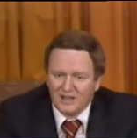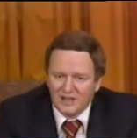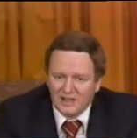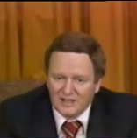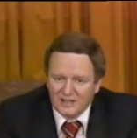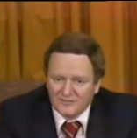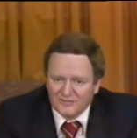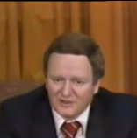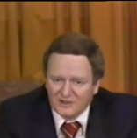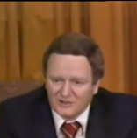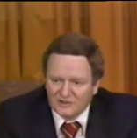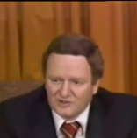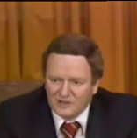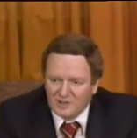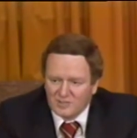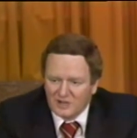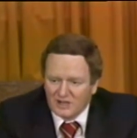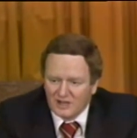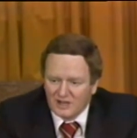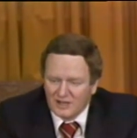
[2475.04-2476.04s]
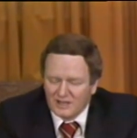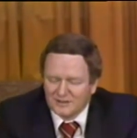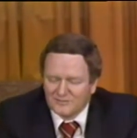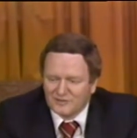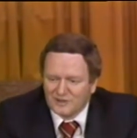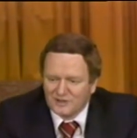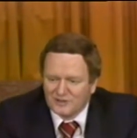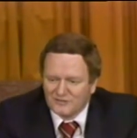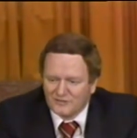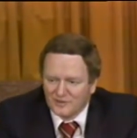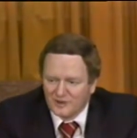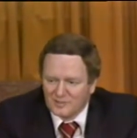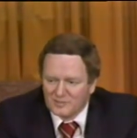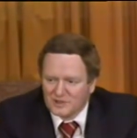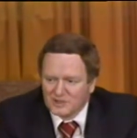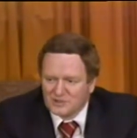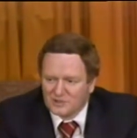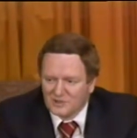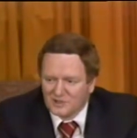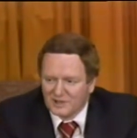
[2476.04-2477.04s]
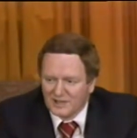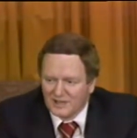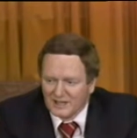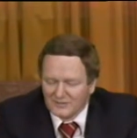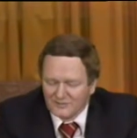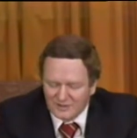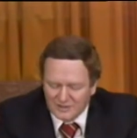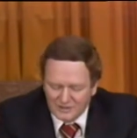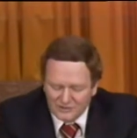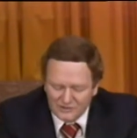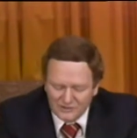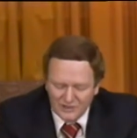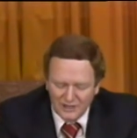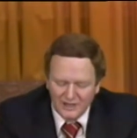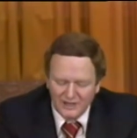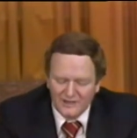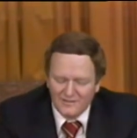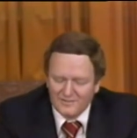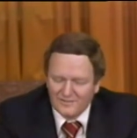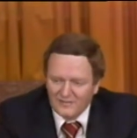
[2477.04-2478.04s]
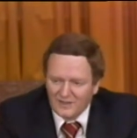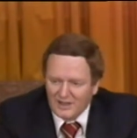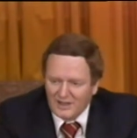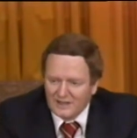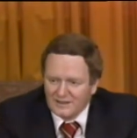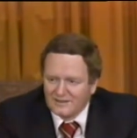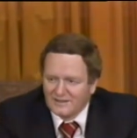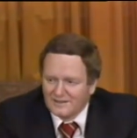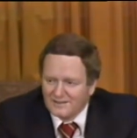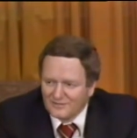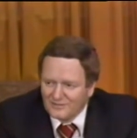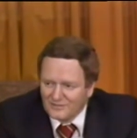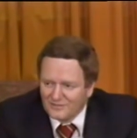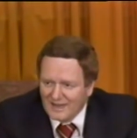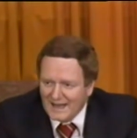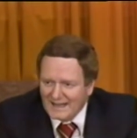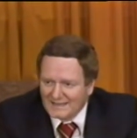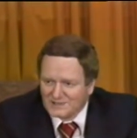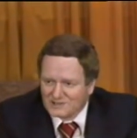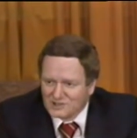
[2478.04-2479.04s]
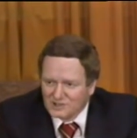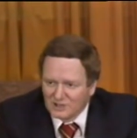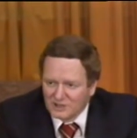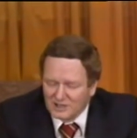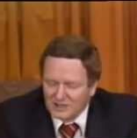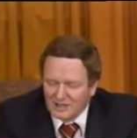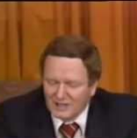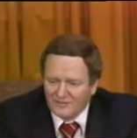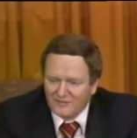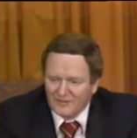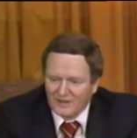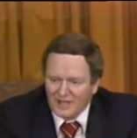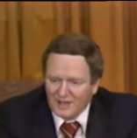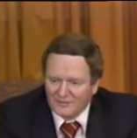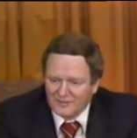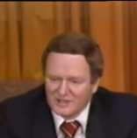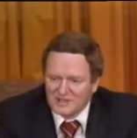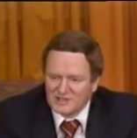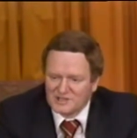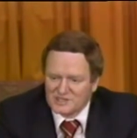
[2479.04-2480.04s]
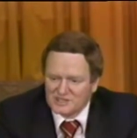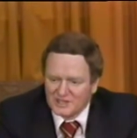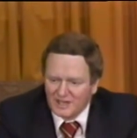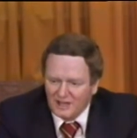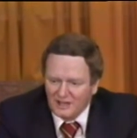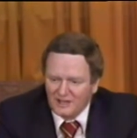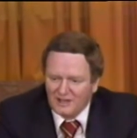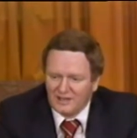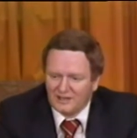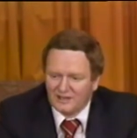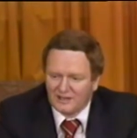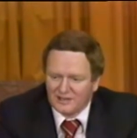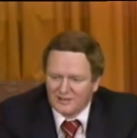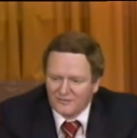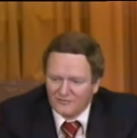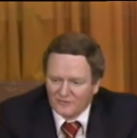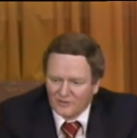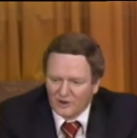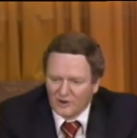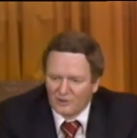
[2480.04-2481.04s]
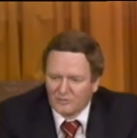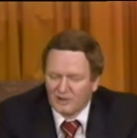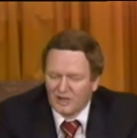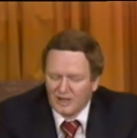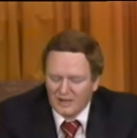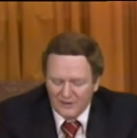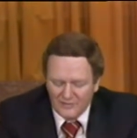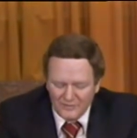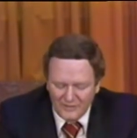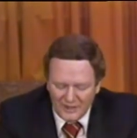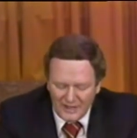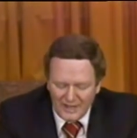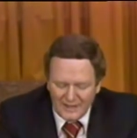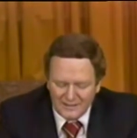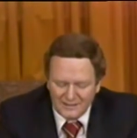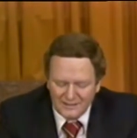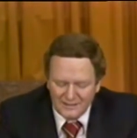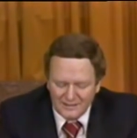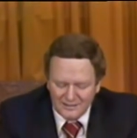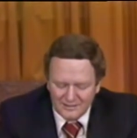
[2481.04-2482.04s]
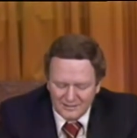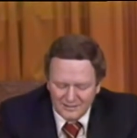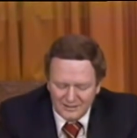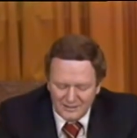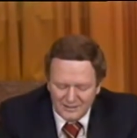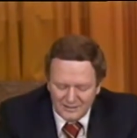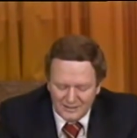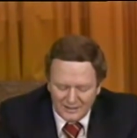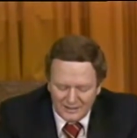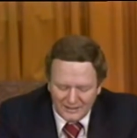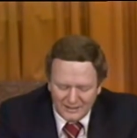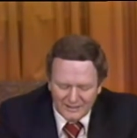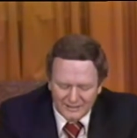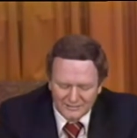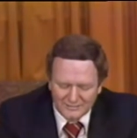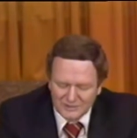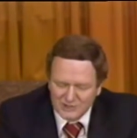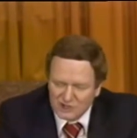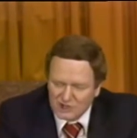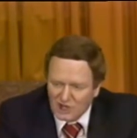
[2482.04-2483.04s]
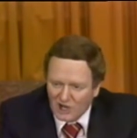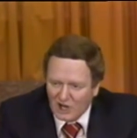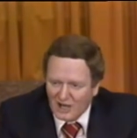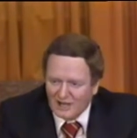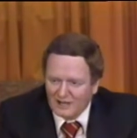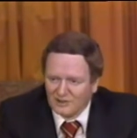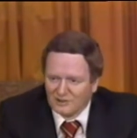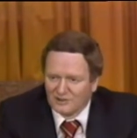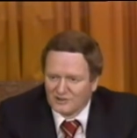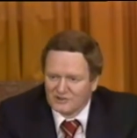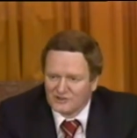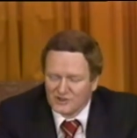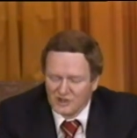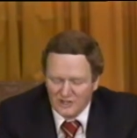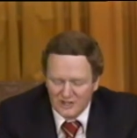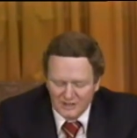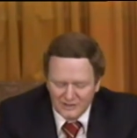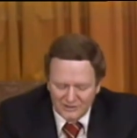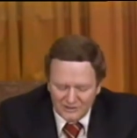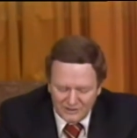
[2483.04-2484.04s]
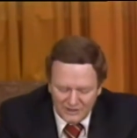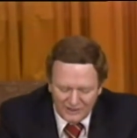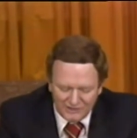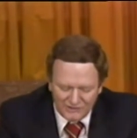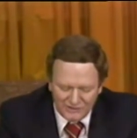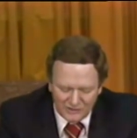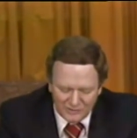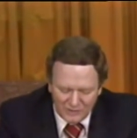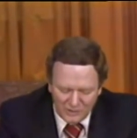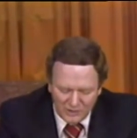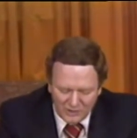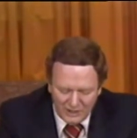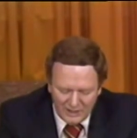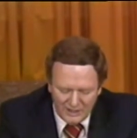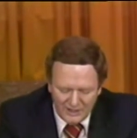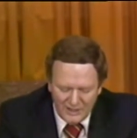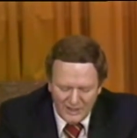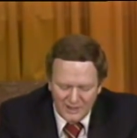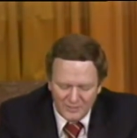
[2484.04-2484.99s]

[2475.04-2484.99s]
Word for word: And if there's some kind of confirmatory evidence, then that's good enough evidence tending to confirm that uh, child's testimony.